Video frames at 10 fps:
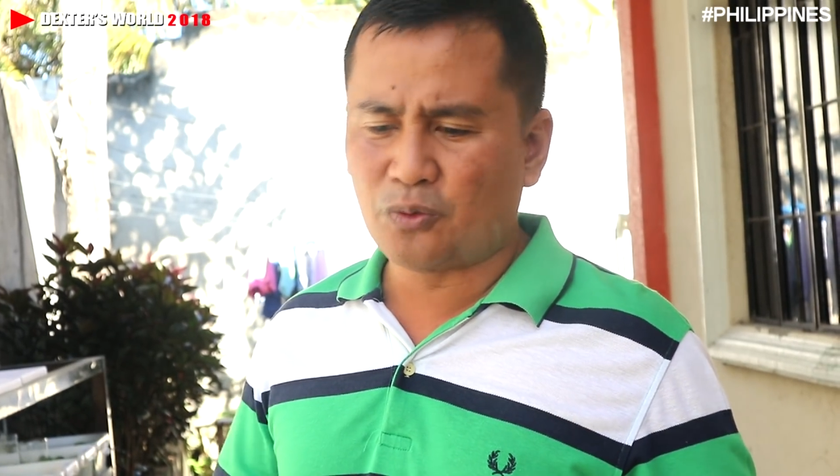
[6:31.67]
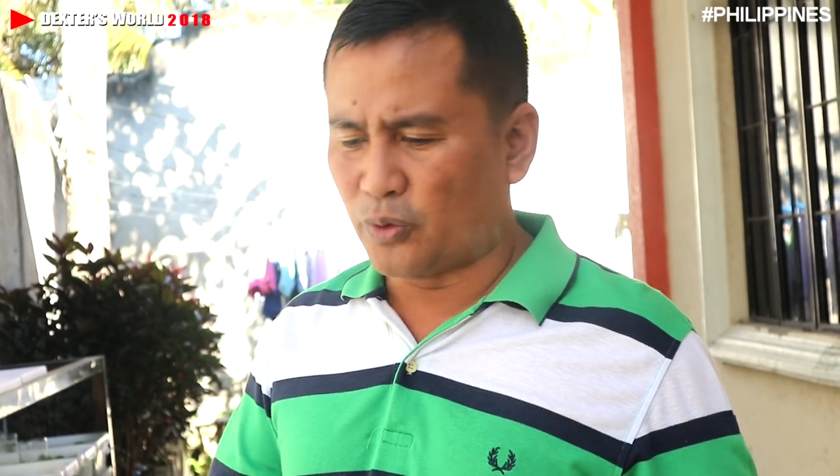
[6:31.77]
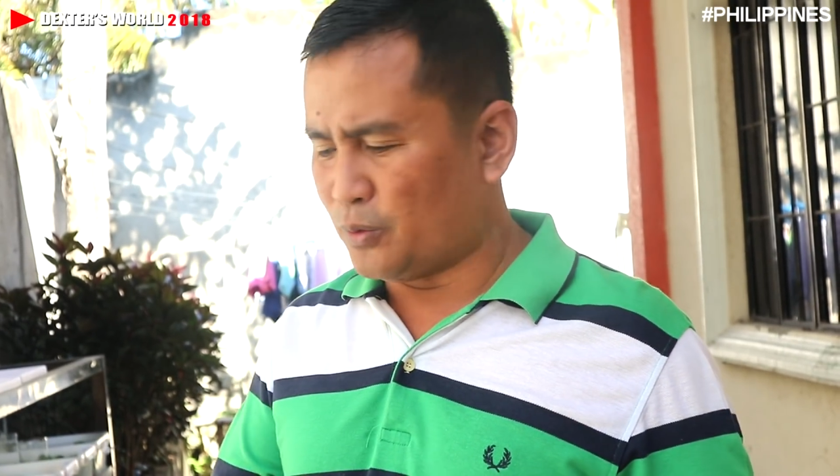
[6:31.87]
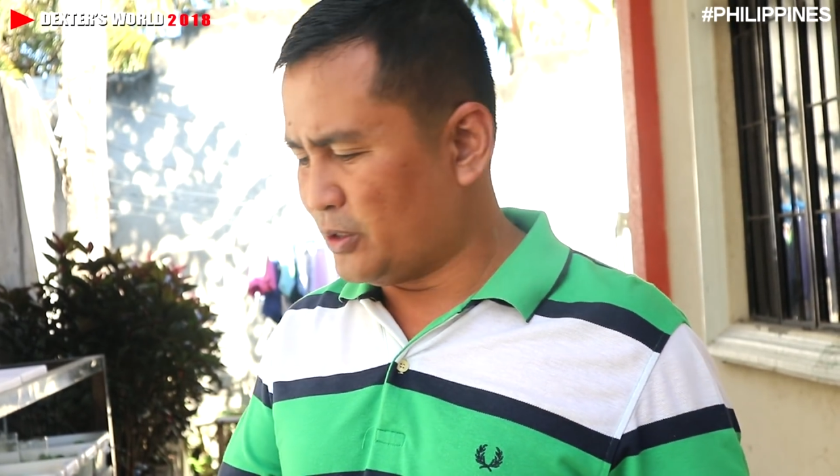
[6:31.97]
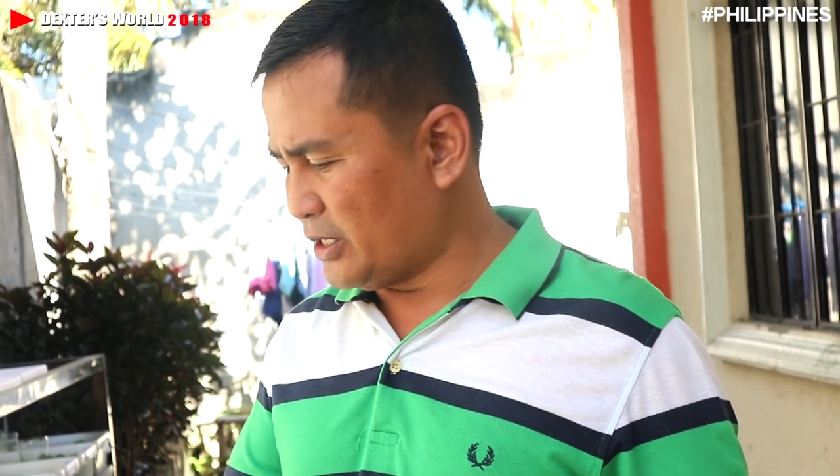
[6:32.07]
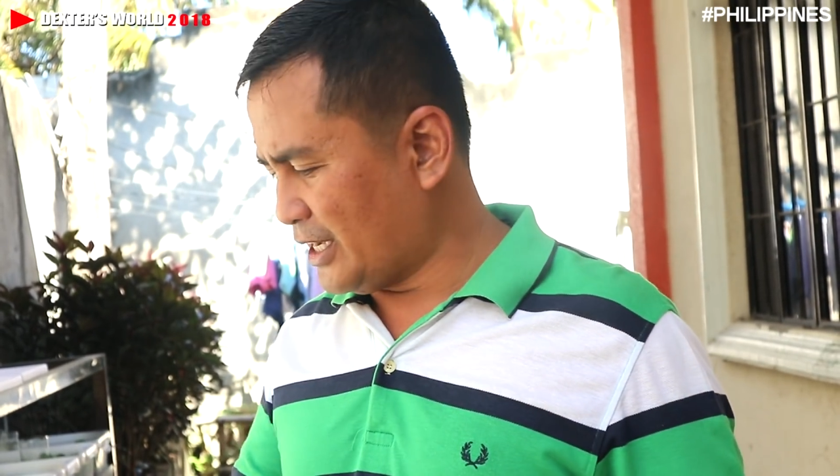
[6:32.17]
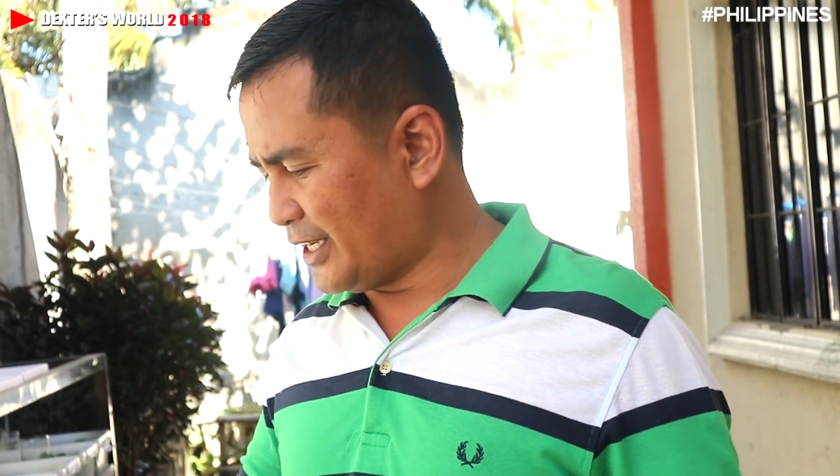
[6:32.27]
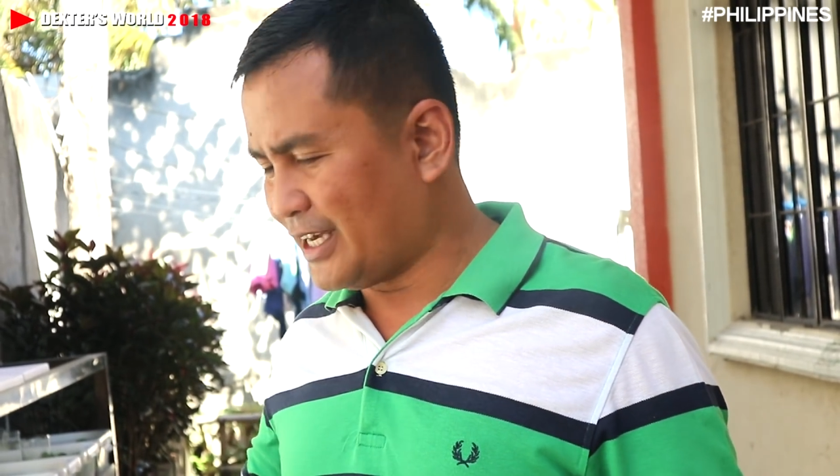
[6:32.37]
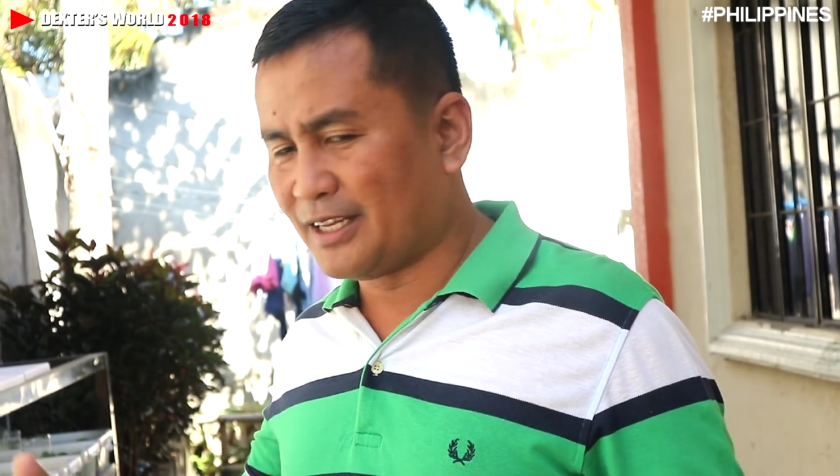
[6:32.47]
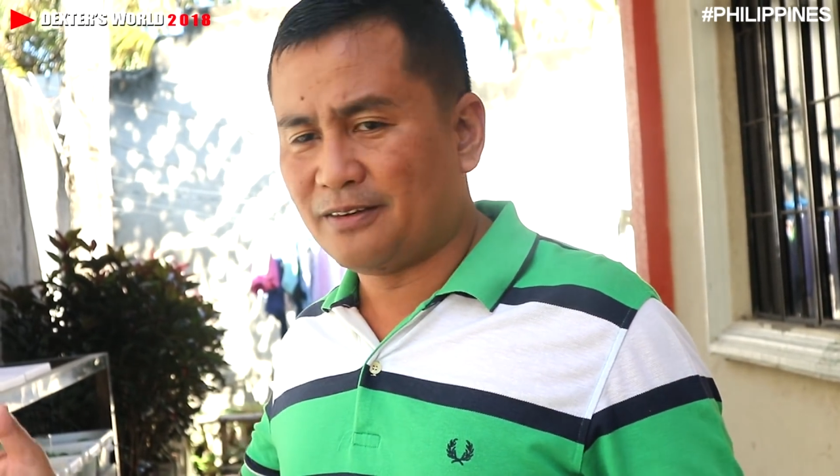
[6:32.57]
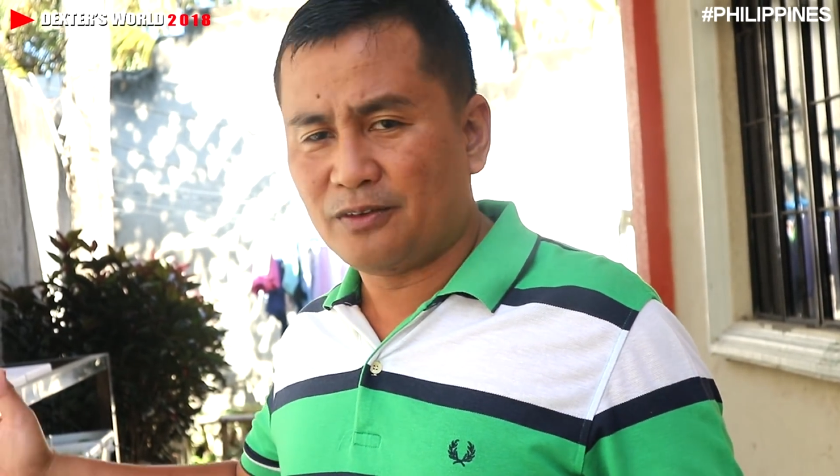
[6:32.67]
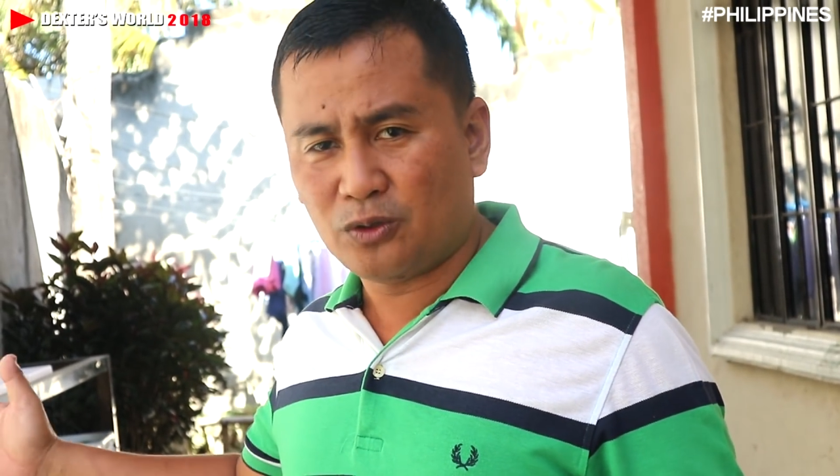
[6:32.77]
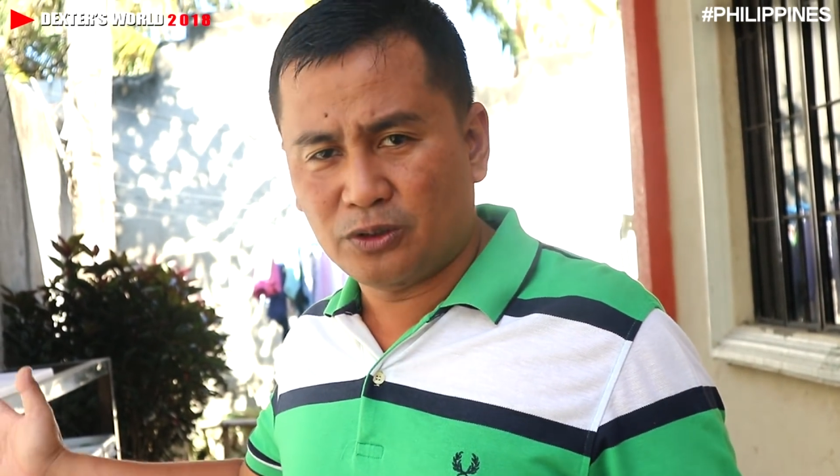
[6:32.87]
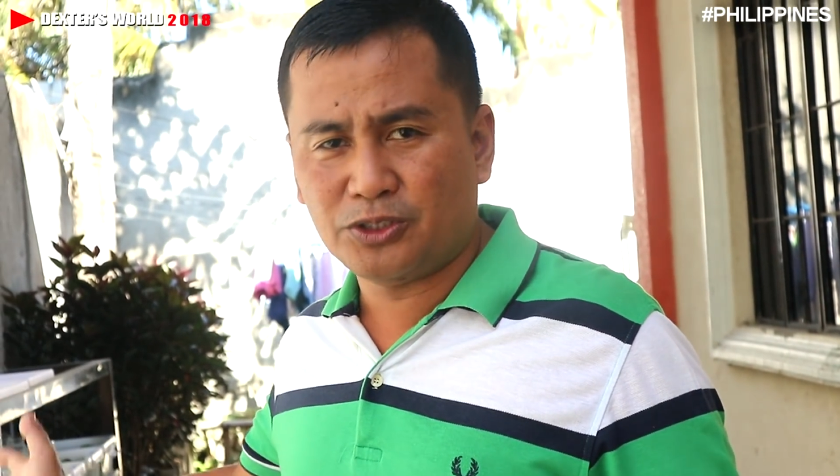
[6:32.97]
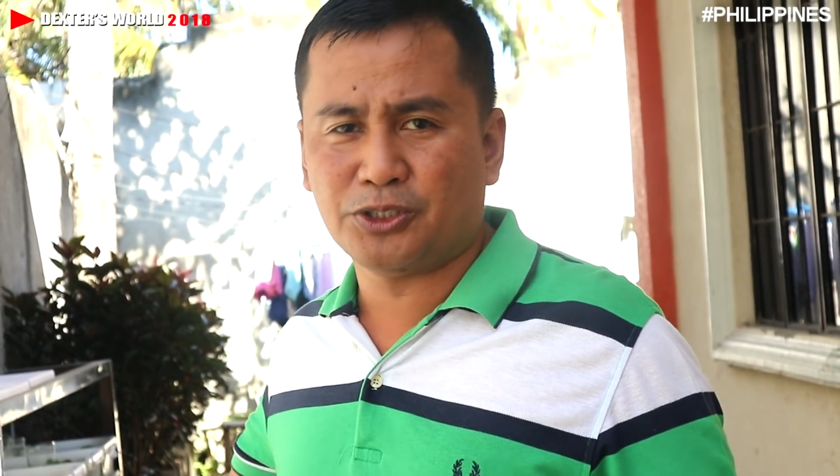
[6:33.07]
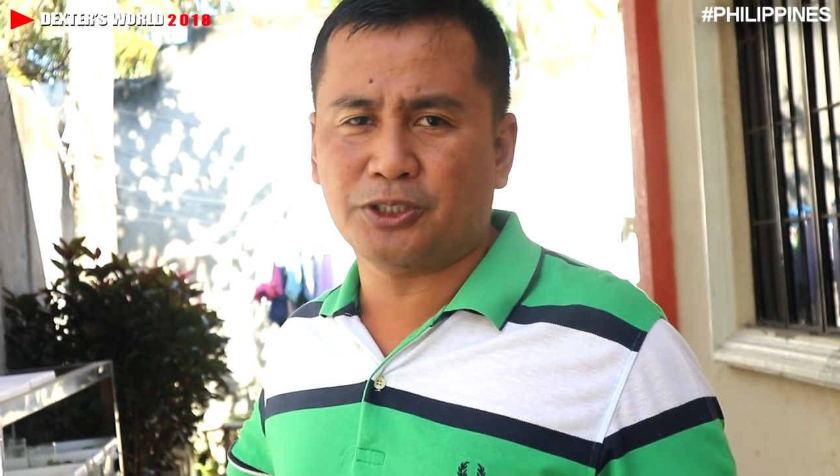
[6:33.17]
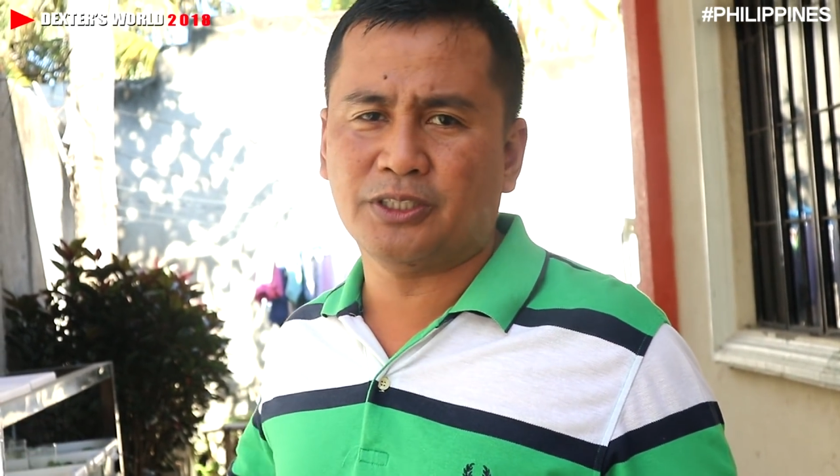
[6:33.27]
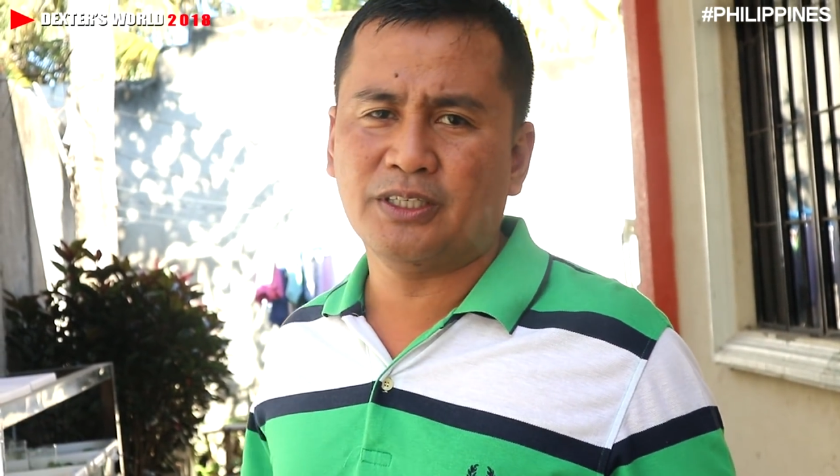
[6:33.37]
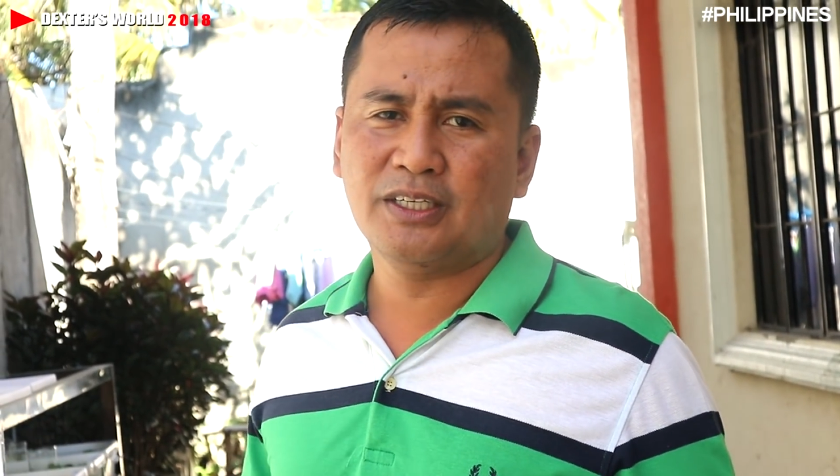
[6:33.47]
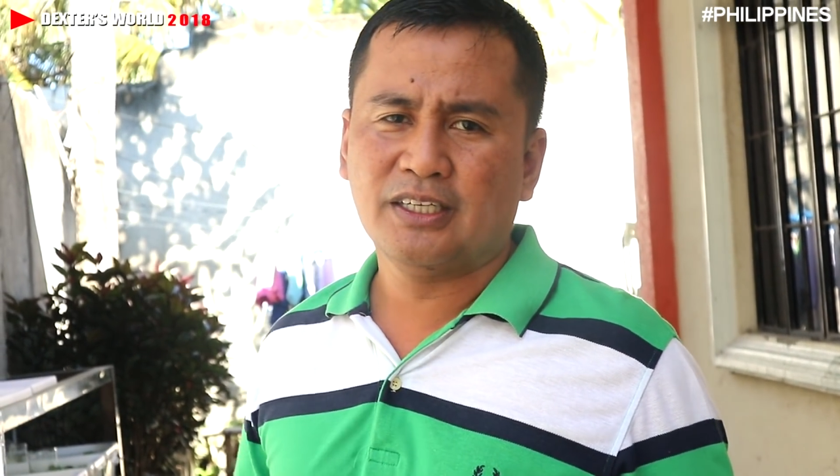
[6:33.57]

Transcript: we will again culture